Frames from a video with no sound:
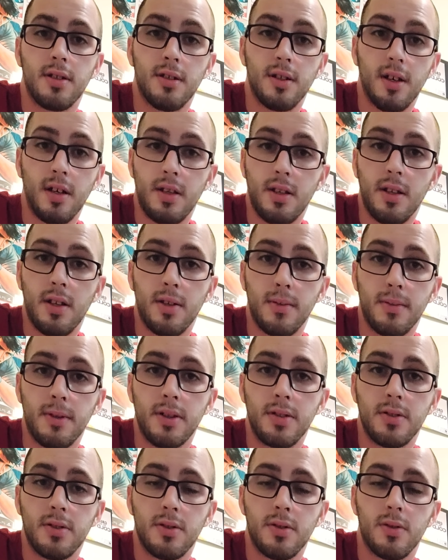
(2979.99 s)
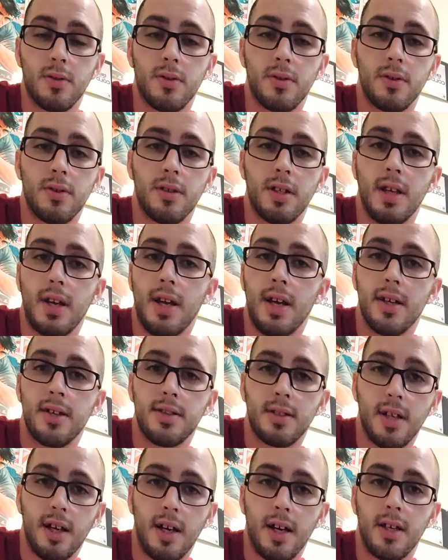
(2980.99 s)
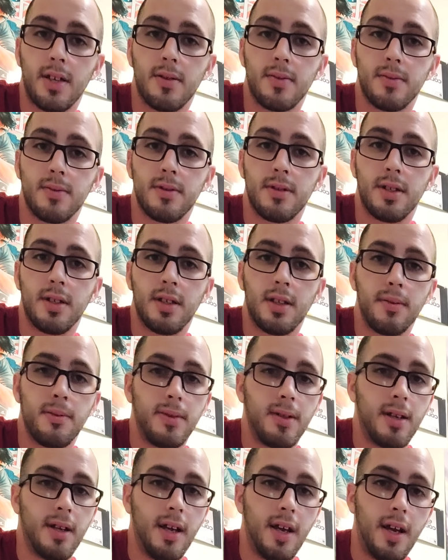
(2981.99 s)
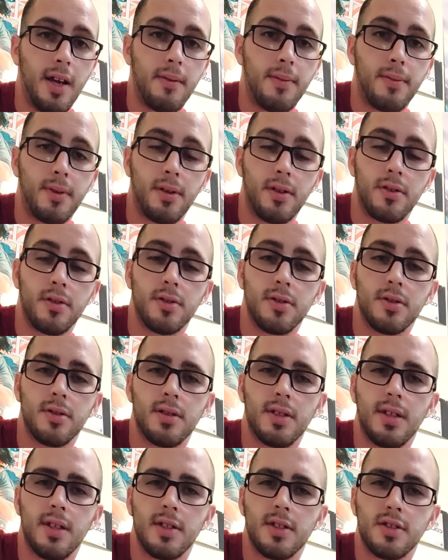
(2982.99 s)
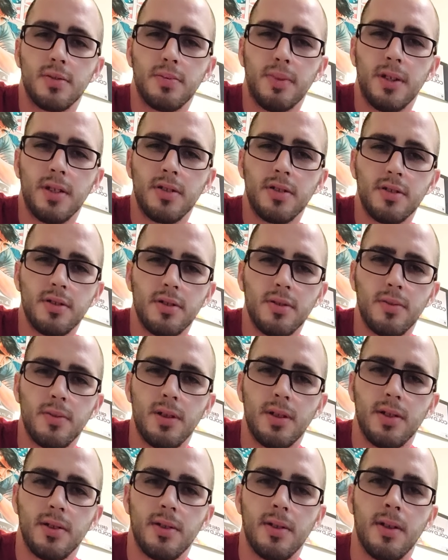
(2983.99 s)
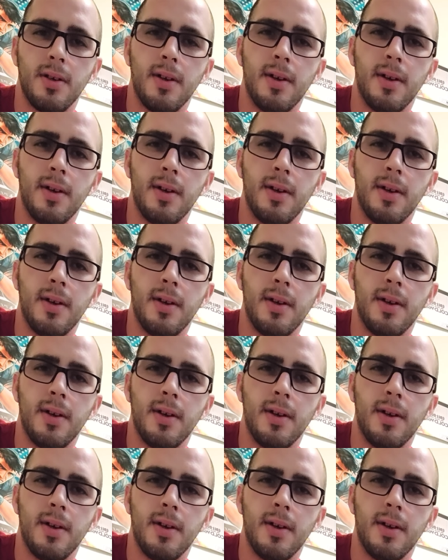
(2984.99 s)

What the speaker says: another bin store that has items that can be had and purchased, and especially when